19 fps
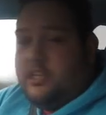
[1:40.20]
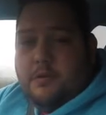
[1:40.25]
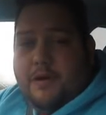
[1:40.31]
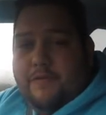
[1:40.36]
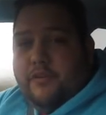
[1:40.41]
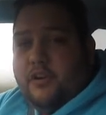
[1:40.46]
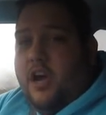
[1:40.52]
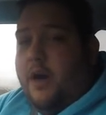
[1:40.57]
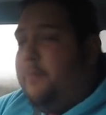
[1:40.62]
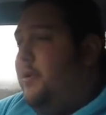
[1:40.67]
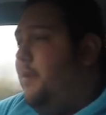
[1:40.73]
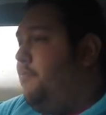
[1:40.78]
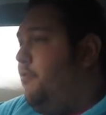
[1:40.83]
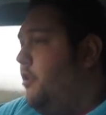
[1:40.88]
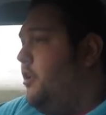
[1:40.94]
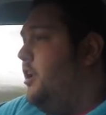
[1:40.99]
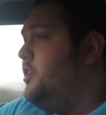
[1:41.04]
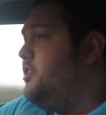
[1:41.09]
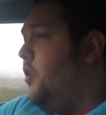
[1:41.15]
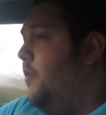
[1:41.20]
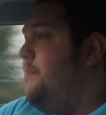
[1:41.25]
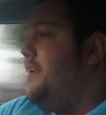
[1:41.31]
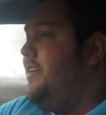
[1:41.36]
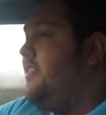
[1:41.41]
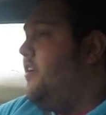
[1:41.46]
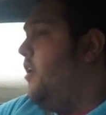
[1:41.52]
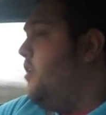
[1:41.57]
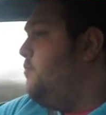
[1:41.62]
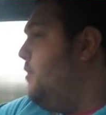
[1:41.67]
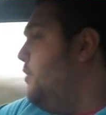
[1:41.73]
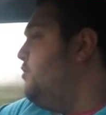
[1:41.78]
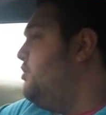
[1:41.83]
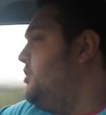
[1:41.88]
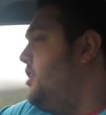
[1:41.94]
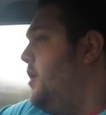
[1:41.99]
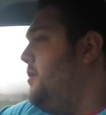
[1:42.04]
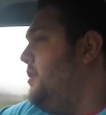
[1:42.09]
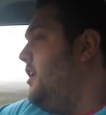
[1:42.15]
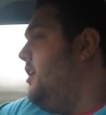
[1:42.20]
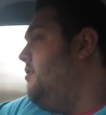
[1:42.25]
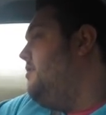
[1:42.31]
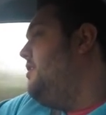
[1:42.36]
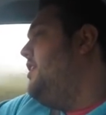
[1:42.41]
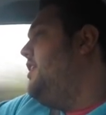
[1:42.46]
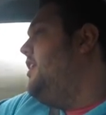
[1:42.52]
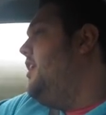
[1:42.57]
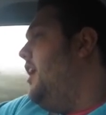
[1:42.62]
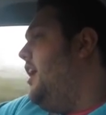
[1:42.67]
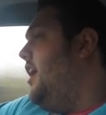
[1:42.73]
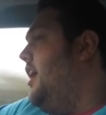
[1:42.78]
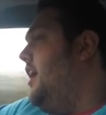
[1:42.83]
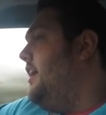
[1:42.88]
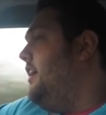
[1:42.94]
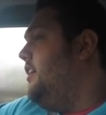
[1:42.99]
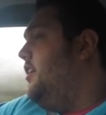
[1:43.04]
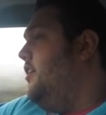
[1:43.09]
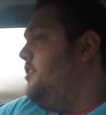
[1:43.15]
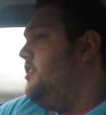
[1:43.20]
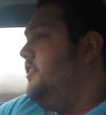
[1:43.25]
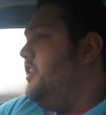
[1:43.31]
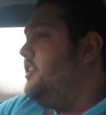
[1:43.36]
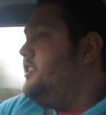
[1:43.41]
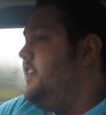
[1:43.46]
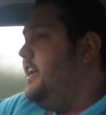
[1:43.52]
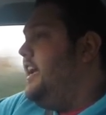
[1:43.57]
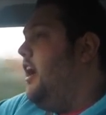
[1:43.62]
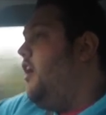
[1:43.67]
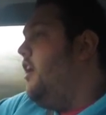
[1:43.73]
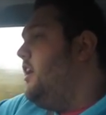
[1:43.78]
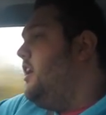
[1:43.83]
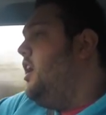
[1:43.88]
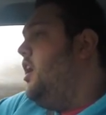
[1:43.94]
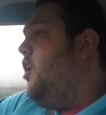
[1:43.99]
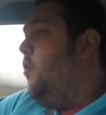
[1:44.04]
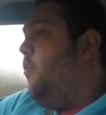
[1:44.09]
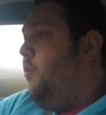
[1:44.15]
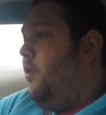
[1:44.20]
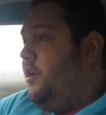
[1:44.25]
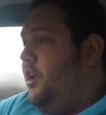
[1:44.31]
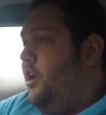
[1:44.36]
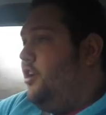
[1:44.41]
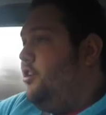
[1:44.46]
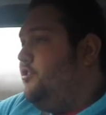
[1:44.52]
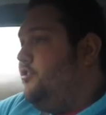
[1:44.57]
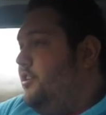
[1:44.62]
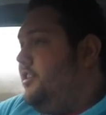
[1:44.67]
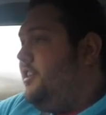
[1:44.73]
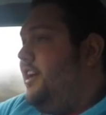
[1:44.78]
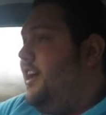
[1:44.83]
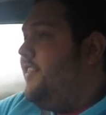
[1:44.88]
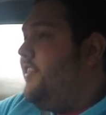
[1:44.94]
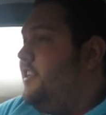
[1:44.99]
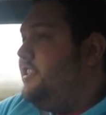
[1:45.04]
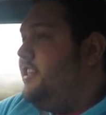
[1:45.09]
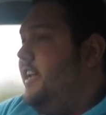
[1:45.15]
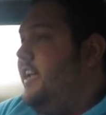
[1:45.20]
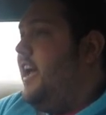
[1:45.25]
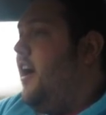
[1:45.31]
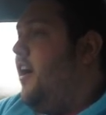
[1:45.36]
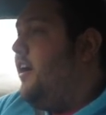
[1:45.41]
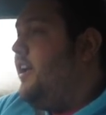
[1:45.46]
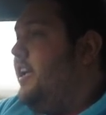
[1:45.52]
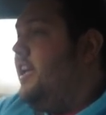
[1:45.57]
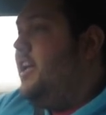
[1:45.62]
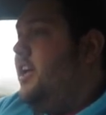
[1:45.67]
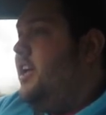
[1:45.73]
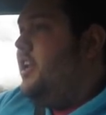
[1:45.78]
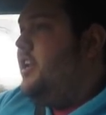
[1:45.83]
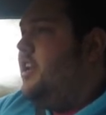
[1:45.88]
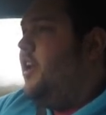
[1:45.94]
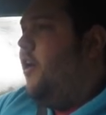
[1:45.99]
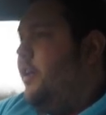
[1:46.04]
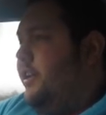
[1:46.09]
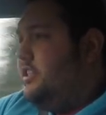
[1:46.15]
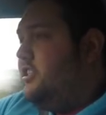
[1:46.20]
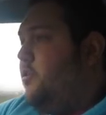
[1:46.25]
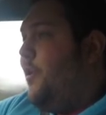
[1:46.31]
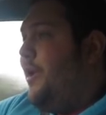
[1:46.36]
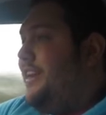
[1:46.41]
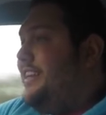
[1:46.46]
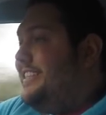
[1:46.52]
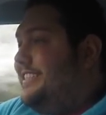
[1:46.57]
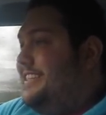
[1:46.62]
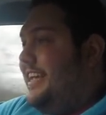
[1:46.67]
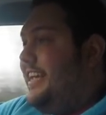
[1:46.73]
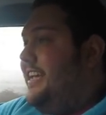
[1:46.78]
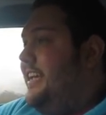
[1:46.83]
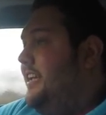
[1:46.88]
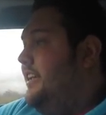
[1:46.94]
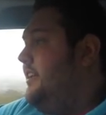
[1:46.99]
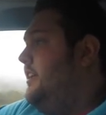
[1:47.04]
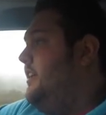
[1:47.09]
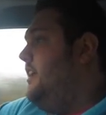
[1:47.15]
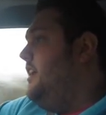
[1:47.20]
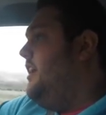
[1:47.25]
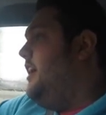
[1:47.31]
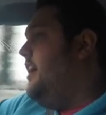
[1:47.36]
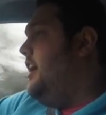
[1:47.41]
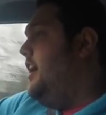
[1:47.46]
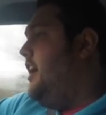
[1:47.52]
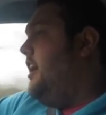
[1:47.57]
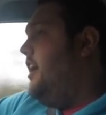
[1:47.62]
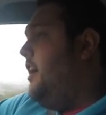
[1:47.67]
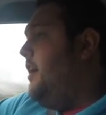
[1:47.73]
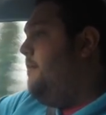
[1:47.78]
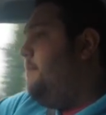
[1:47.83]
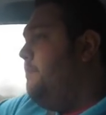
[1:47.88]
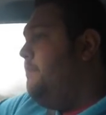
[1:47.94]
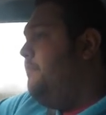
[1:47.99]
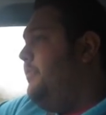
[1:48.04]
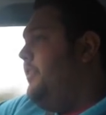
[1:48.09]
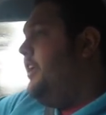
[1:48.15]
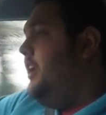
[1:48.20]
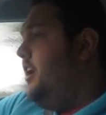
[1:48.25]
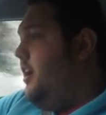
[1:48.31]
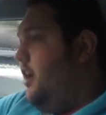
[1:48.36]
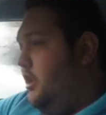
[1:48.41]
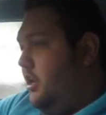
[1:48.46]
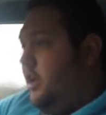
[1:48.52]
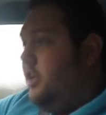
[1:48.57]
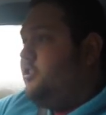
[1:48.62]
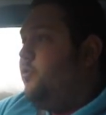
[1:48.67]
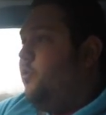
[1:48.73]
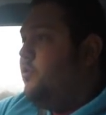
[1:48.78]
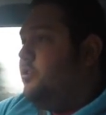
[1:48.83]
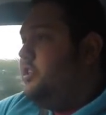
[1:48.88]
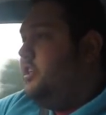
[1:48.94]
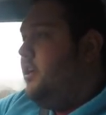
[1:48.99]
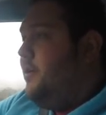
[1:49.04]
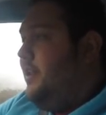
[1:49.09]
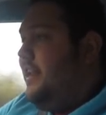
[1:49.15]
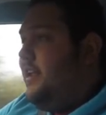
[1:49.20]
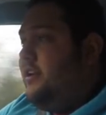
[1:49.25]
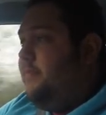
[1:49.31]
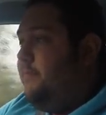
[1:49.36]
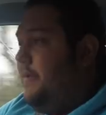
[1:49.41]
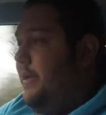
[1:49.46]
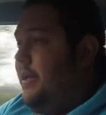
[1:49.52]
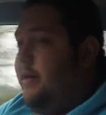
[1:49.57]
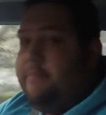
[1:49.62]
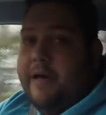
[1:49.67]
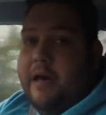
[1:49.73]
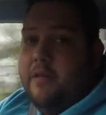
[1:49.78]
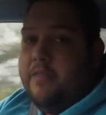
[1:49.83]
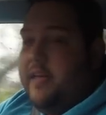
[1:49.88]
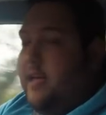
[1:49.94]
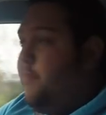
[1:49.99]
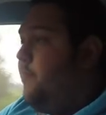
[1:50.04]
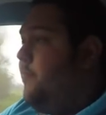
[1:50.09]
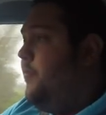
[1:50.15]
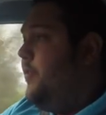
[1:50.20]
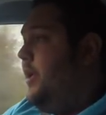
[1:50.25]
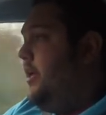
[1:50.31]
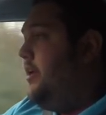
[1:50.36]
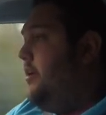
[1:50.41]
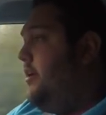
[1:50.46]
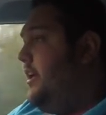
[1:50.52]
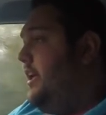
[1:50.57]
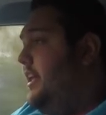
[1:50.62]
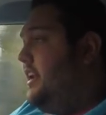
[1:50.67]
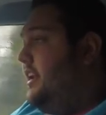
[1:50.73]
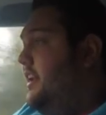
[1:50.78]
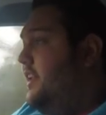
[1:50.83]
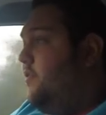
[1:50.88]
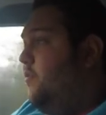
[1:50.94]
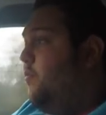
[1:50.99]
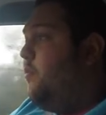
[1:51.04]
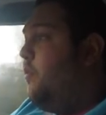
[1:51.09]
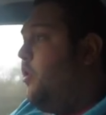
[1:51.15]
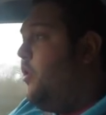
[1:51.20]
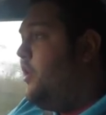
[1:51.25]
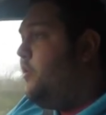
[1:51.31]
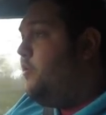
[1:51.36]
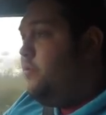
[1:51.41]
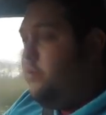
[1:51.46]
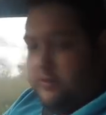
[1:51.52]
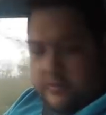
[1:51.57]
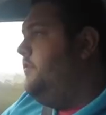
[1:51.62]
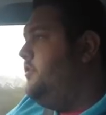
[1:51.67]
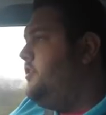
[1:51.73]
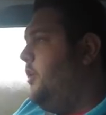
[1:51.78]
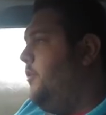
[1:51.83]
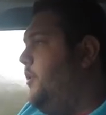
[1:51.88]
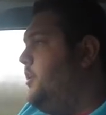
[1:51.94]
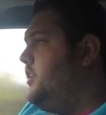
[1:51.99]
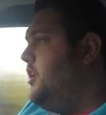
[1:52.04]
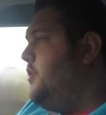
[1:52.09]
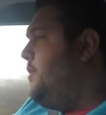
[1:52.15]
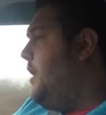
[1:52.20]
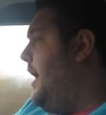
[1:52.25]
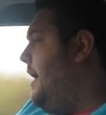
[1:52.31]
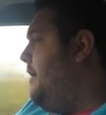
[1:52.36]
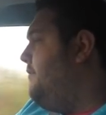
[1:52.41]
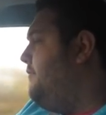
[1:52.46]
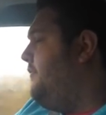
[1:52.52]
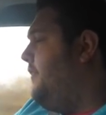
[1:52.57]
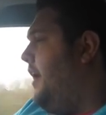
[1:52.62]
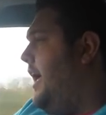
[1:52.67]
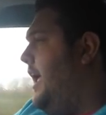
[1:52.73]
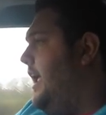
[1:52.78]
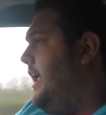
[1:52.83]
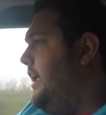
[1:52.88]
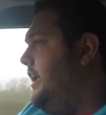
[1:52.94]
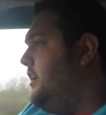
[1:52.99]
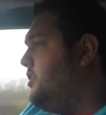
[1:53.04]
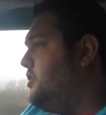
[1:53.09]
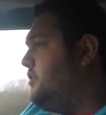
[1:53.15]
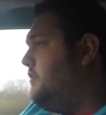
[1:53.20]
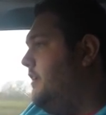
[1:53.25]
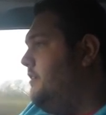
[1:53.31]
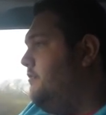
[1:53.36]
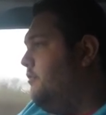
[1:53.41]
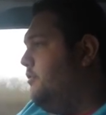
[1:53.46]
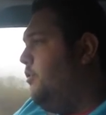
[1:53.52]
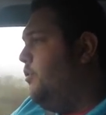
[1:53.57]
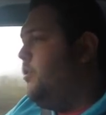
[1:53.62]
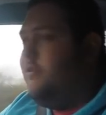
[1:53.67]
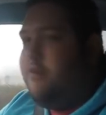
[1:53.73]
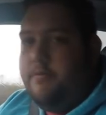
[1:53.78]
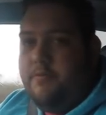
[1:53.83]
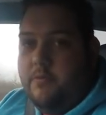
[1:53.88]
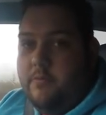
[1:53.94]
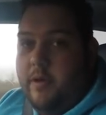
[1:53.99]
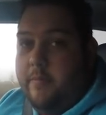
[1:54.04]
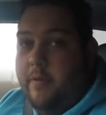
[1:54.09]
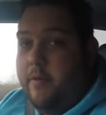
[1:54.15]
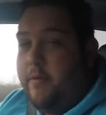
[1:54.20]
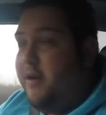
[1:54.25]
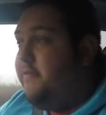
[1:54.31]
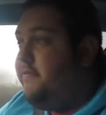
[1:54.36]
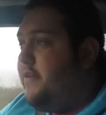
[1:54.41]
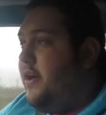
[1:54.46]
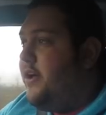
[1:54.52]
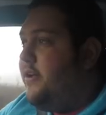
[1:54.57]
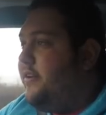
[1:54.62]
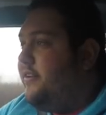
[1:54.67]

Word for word: have a couple of products on me that I will show you, including the TI 100 and the TI 920, and I'll talk to you a little bit about them in a little while. So I do have a screen recorder up on my mobile phone,